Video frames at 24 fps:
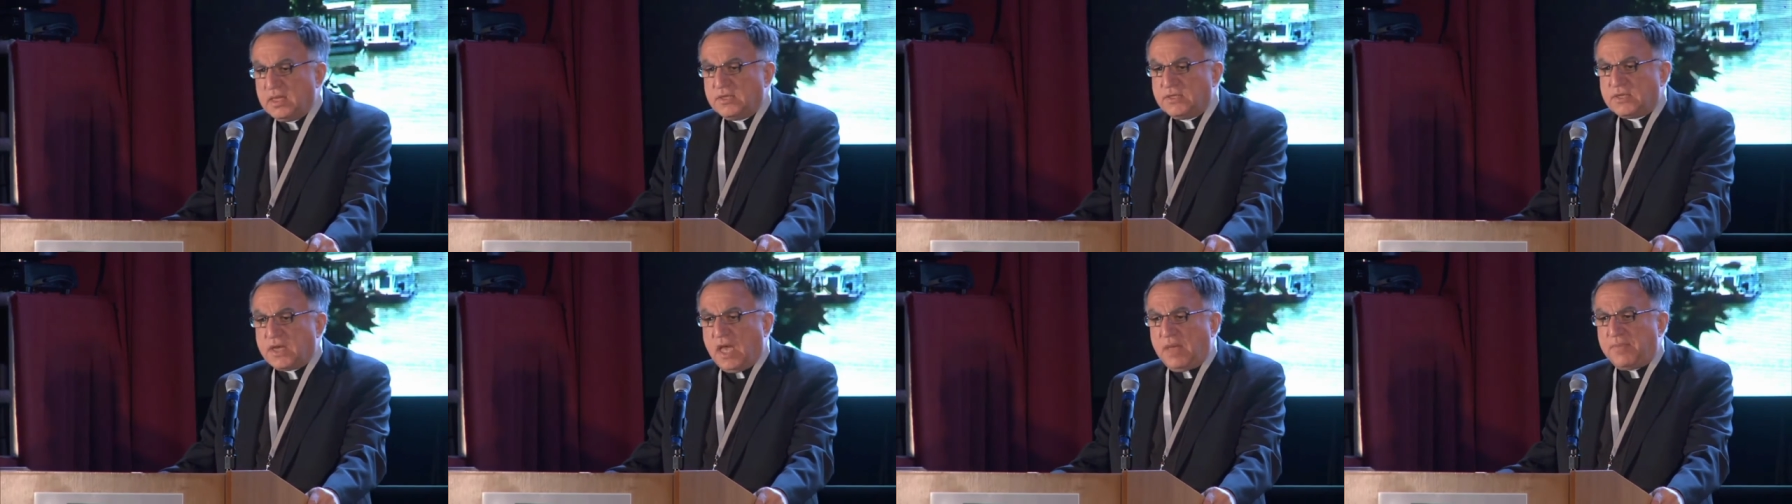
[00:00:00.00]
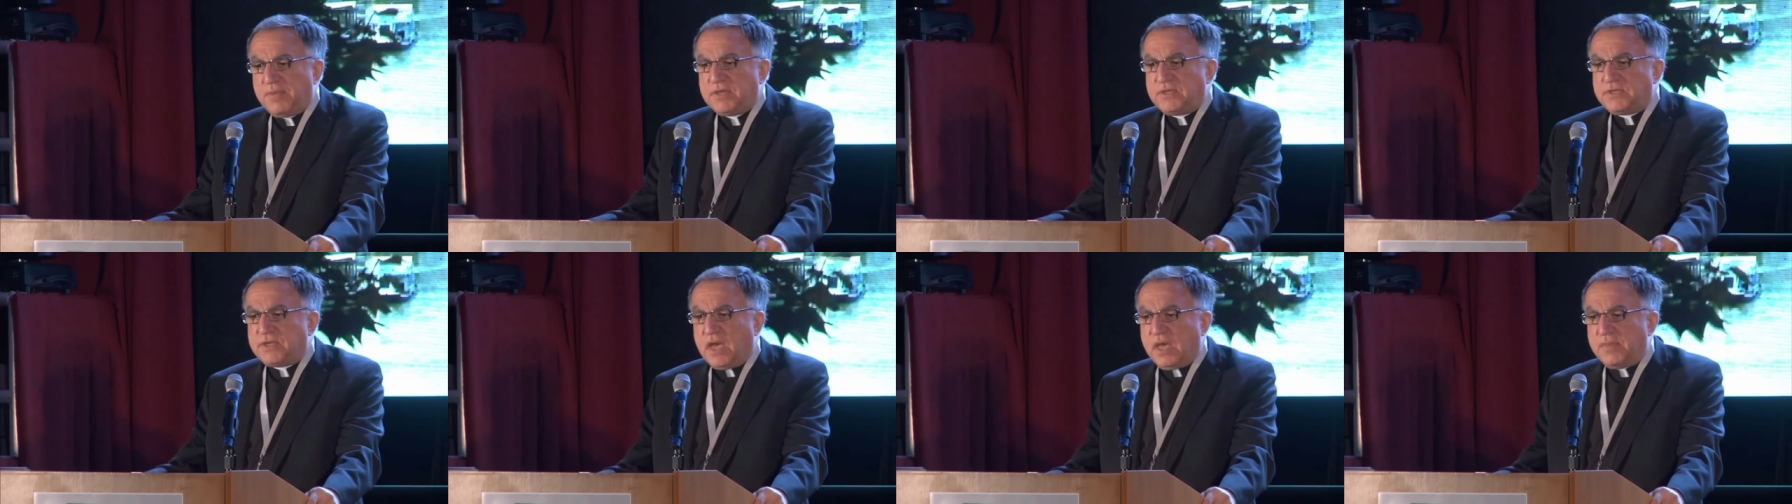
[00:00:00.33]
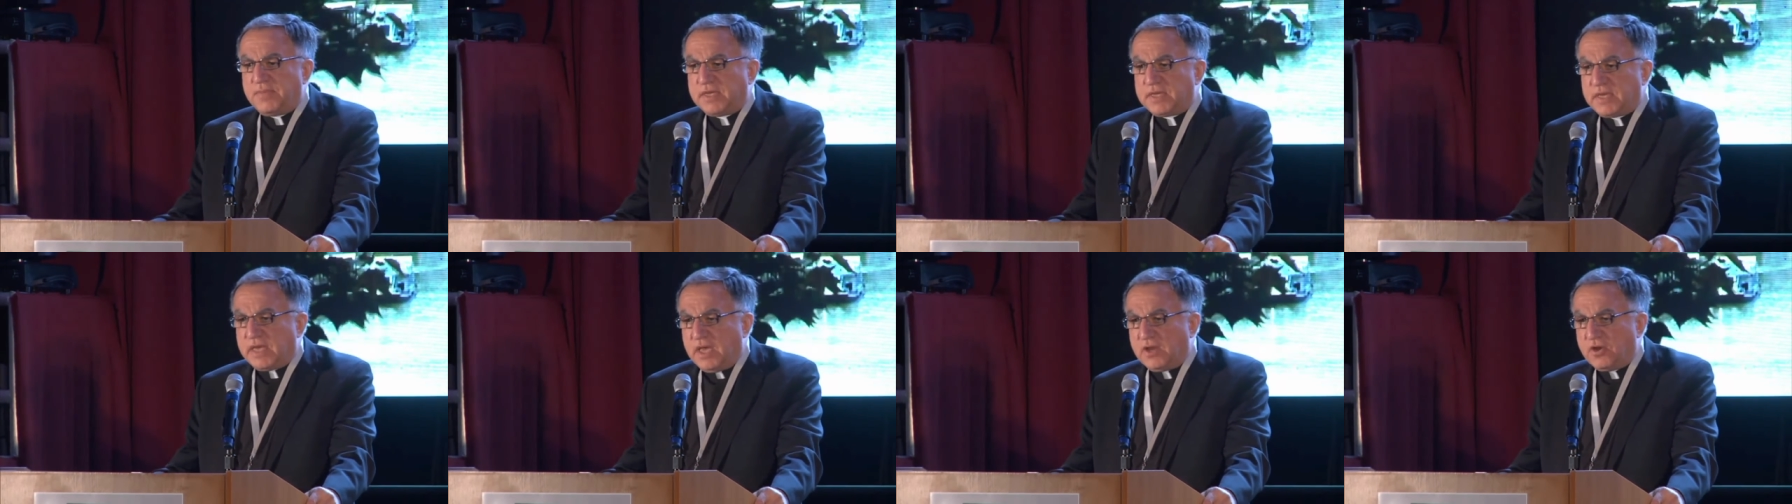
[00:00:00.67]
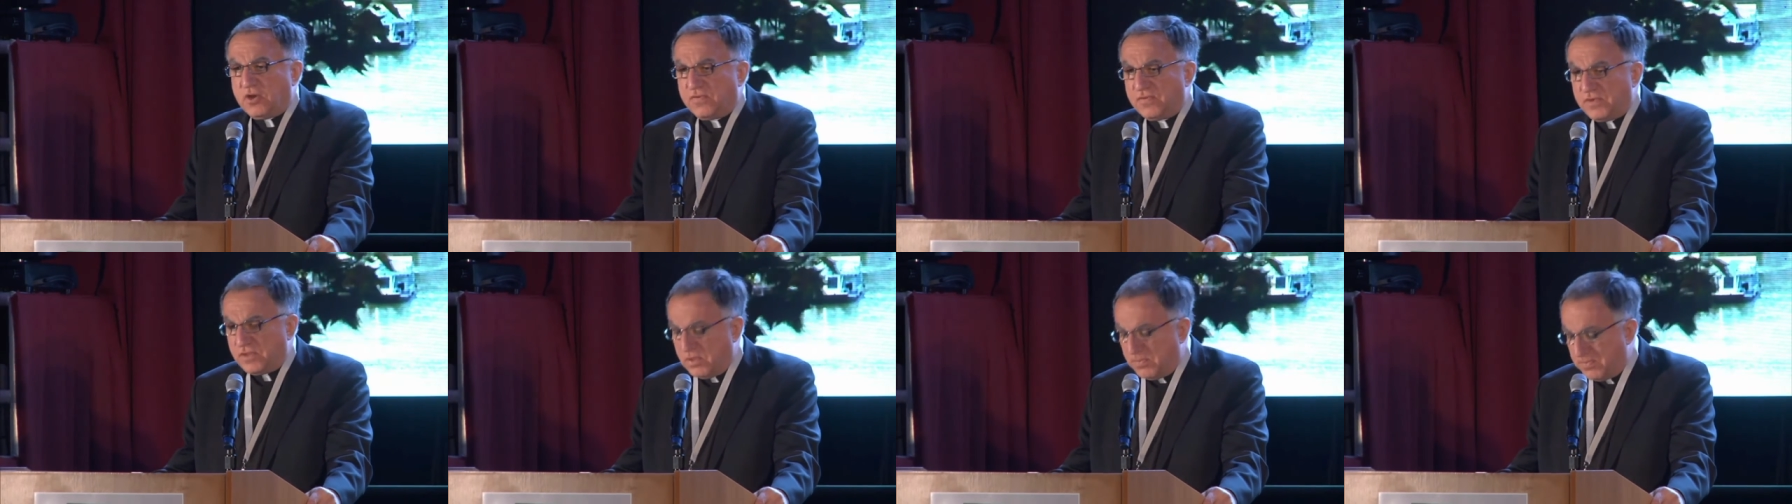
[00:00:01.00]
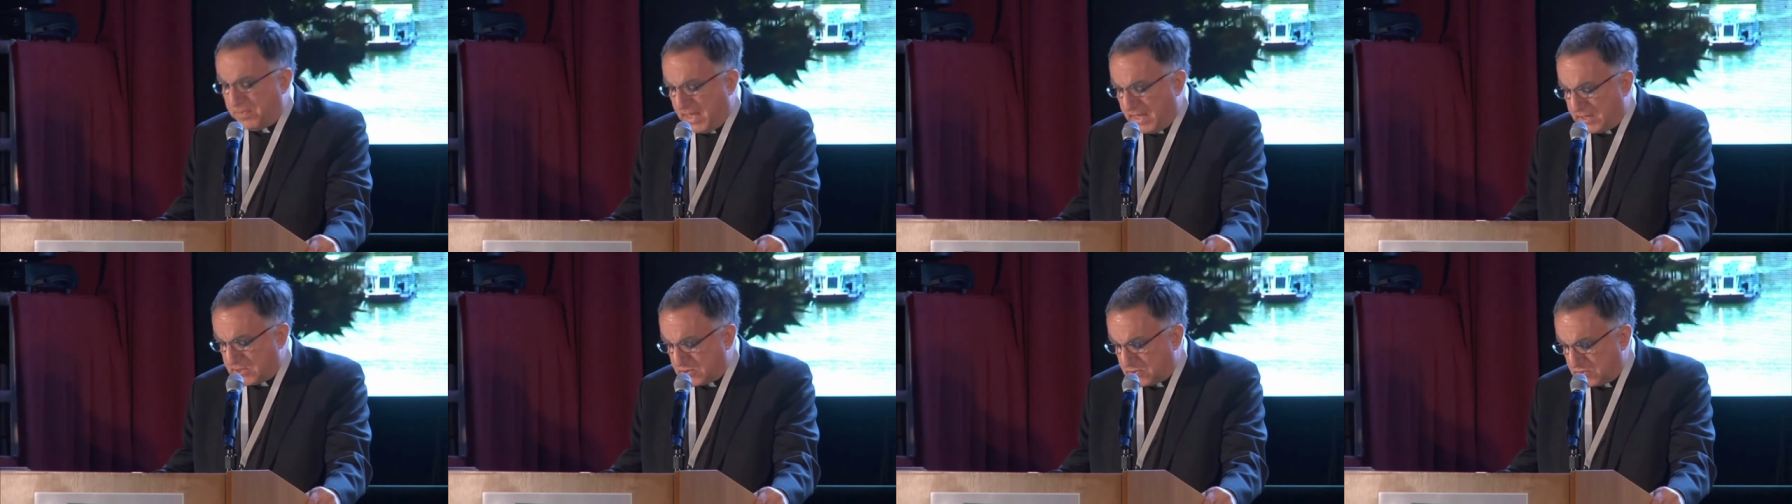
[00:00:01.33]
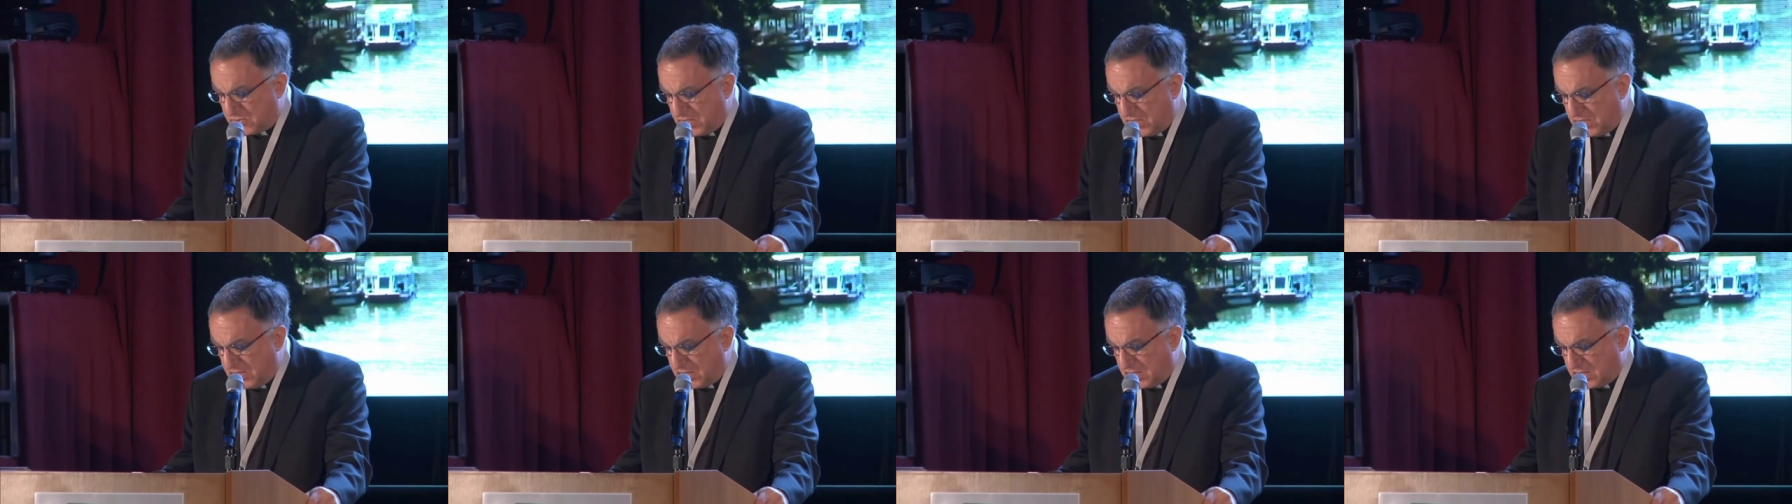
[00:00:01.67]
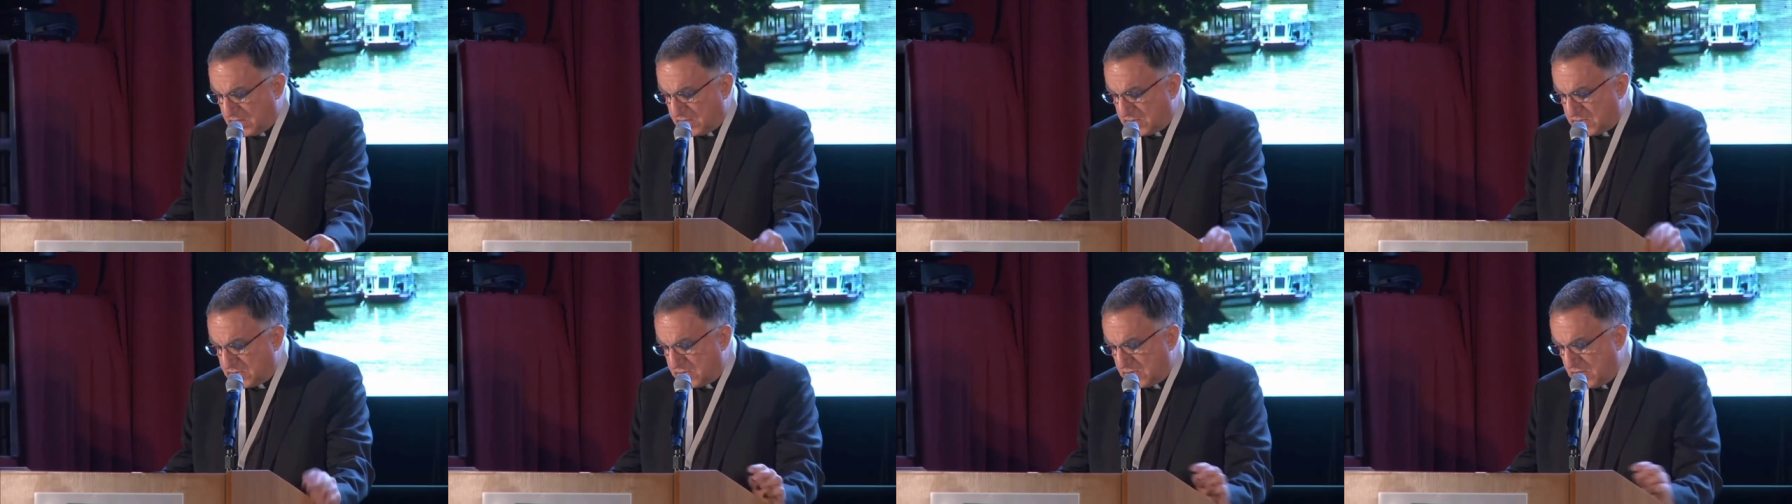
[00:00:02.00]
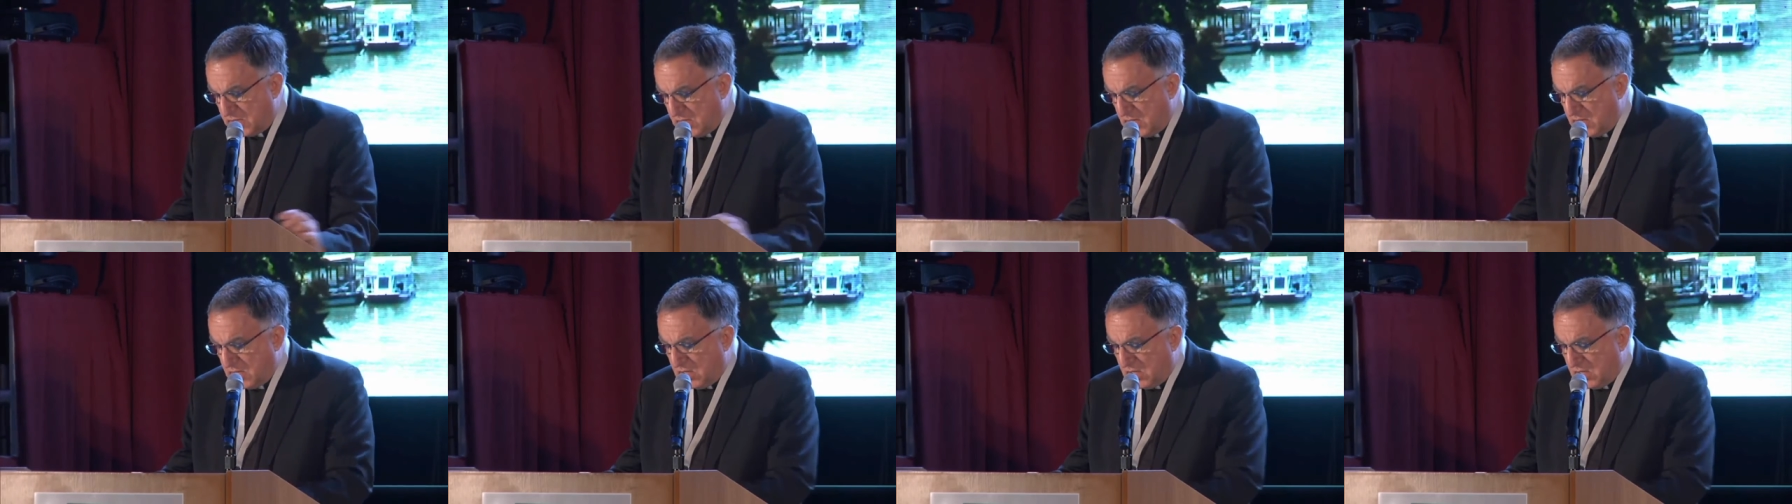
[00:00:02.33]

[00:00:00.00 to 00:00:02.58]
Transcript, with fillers: Time and time again over the past three years,